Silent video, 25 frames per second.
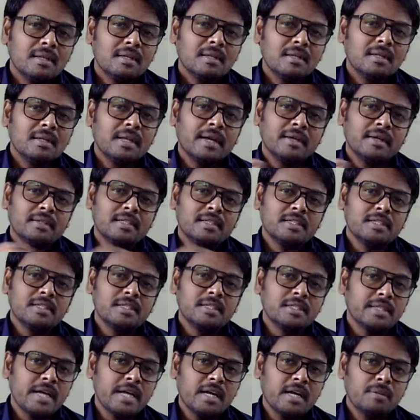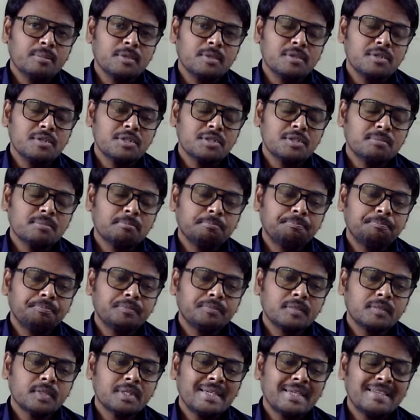like that, it happens.
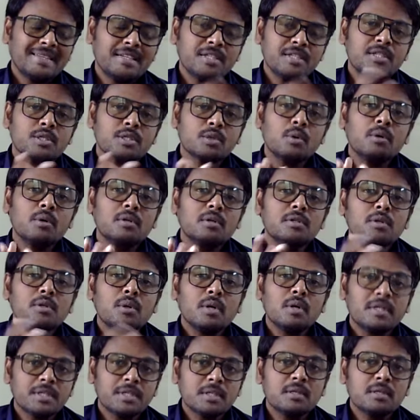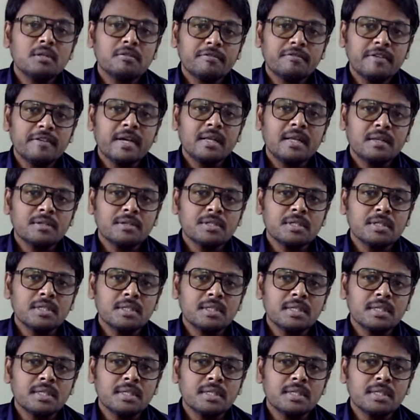It's called logical fallacy.